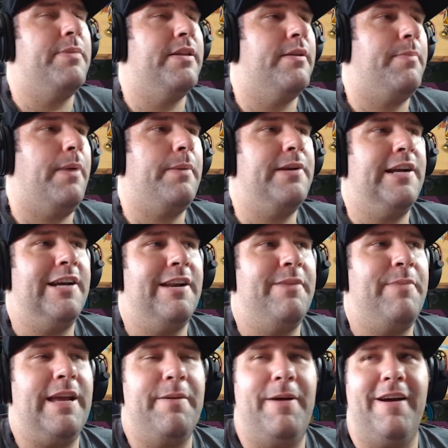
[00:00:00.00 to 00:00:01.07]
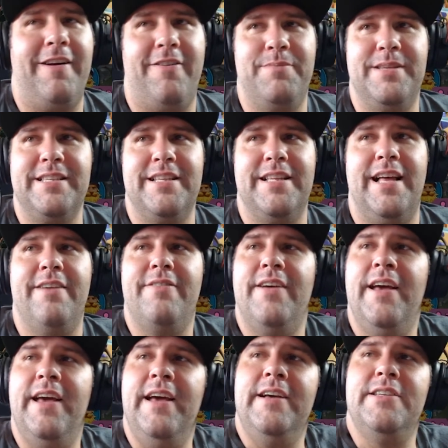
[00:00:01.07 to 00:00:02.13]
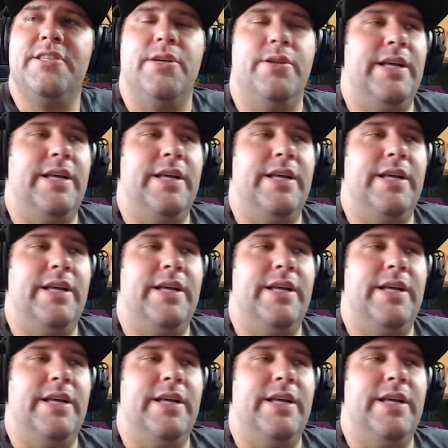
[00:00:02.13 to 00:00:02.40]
They're probably not going to make it back from this alive. So